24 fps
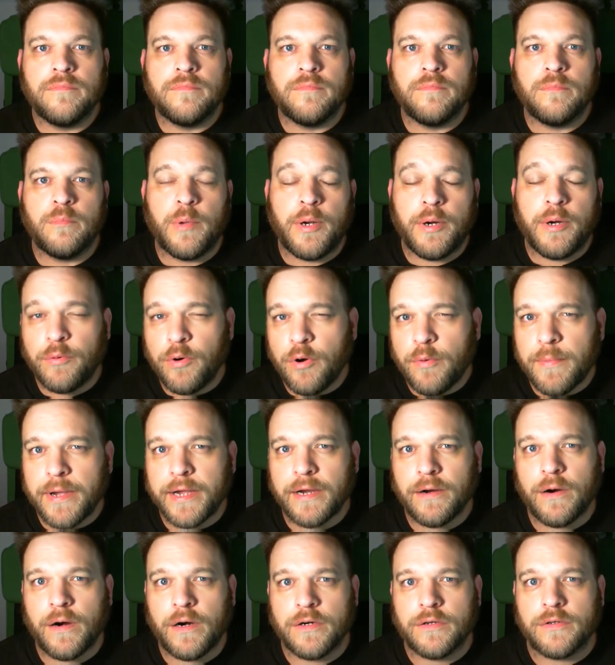When I wrote my
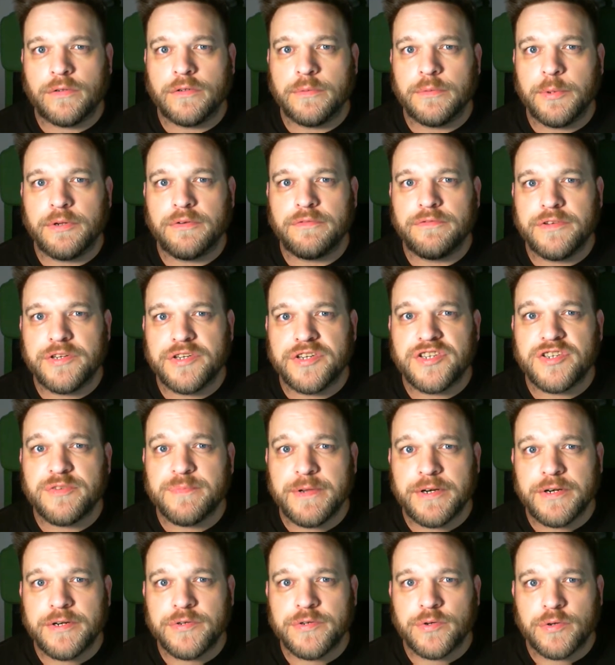article about fidget
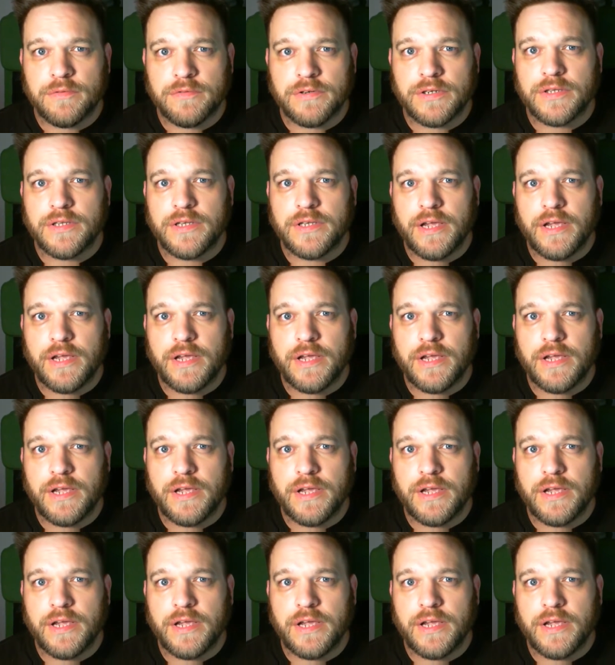spinners over at the